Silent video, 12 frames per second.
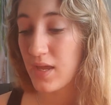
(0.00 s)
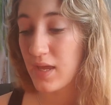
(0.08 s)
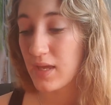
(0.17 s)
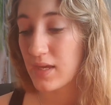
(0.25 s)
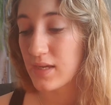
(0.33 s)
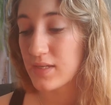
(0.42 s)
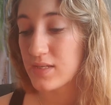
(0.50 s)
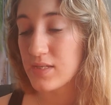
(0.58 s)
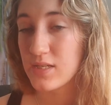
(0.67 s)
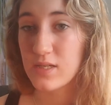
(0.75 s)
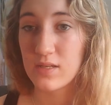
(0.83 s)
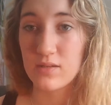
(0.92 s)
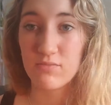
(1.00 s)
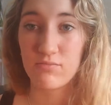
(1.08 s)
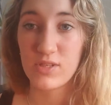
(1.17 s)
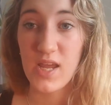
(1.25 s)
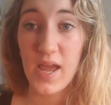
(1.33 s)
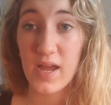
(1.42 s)
and
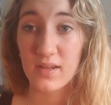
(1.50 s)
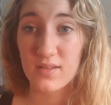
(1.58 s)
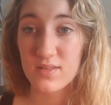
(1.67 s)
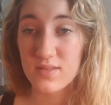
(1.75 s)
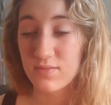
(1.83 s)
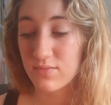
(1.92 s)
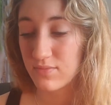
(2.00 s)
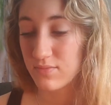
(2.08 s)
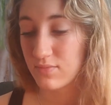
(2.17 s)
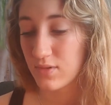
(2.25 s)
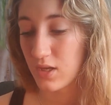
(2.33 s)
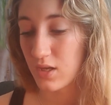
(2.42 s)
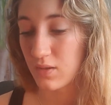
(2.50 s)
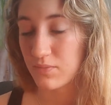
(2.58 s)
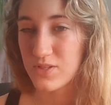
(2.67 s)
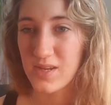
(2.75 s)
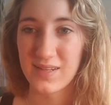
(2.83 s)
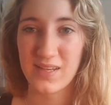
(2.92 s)
tags. Um,
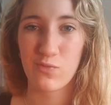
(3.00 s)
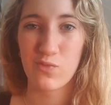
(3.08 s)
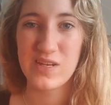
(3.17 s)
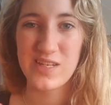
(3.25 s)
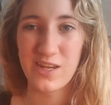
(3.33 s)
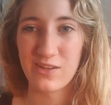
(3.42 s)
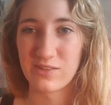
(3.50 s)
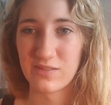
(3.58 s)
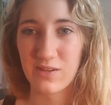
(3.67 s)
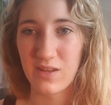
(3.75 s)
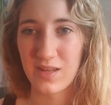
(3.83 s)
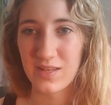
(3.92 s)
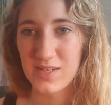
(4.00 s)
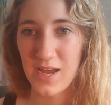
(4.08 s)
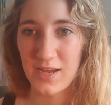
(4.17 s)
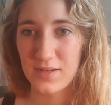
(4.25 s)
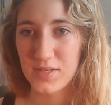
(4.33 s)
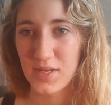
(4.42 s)
just kind of like retail looking
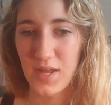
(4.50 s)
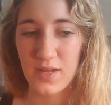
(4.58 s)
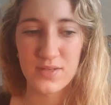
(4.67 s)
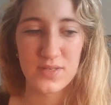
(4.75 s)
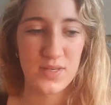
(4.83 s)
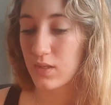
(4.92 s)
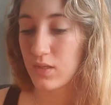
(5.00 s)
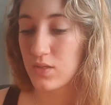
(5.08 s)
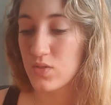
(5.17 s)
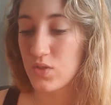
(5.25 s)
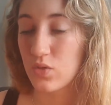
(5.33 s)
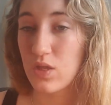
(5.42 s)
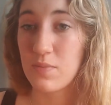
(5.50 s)
tags, I guess. So